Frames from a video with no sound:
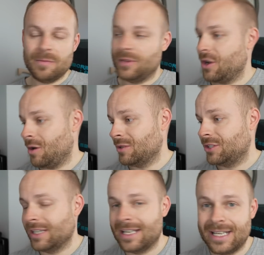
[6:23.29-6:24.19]
Look, Omar
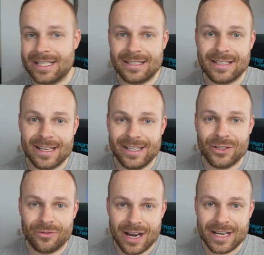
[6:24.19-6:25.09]
Djalili, as I said, he's
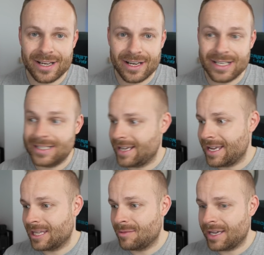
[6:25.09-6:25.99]
Iranian and he's
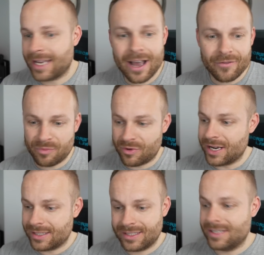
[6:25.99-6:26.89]
taken the mick out of Brits.